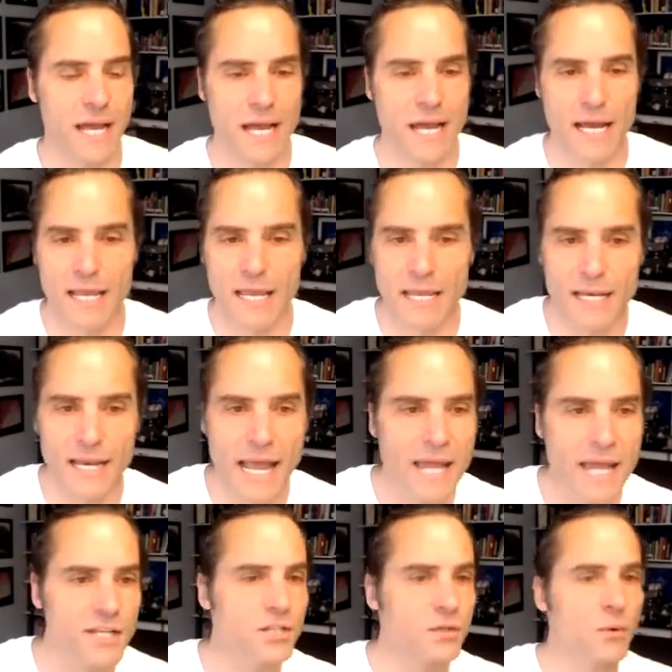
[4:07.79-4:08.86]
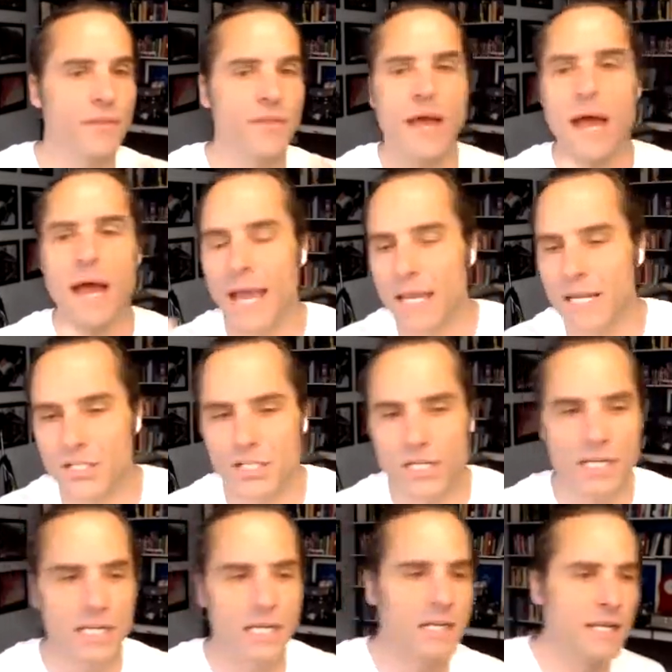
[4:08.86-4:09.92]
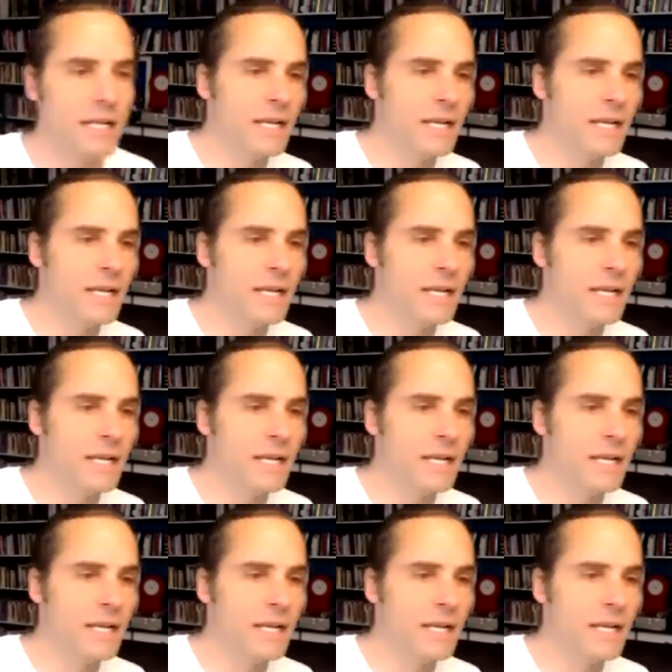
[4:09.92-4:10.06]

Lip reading: And it had to do with hygiene.